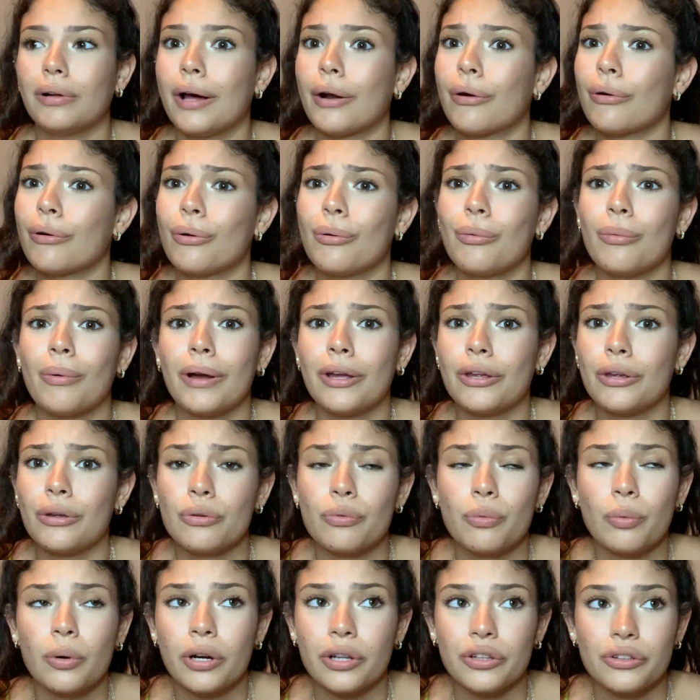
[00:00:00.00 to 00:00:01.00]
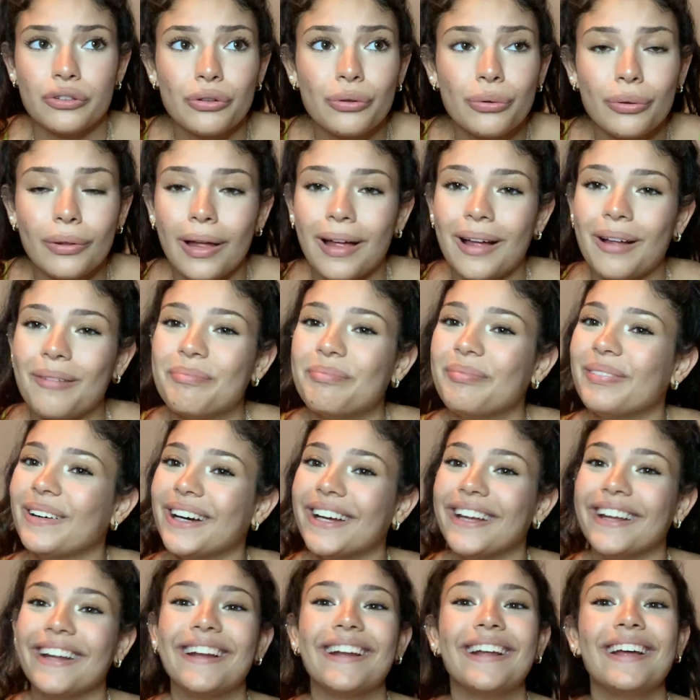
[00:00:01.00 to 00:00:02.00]
I don't know why you'd want to do that,
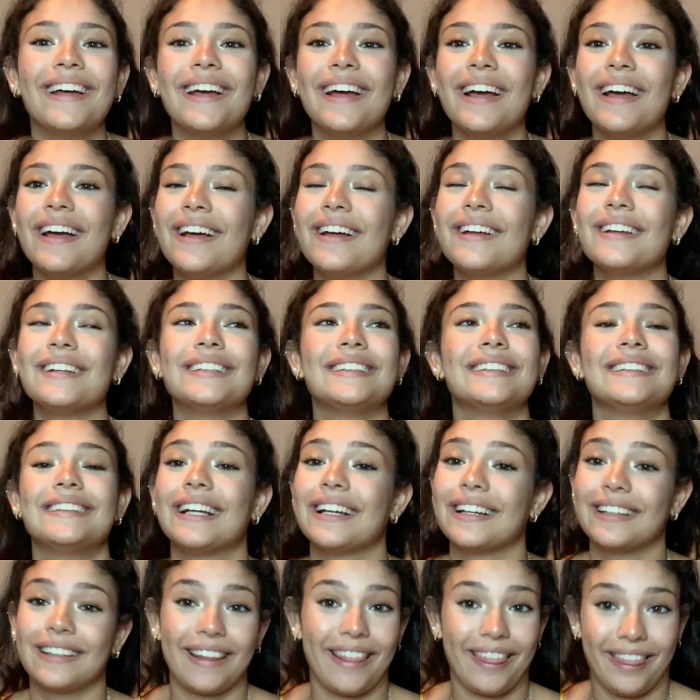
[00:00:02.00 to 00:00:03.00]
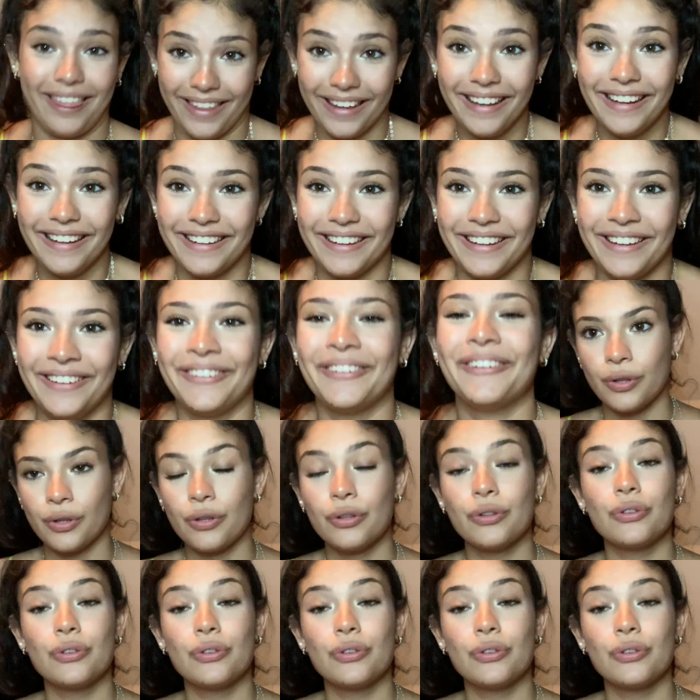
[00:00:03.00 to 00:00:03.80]
but thank you.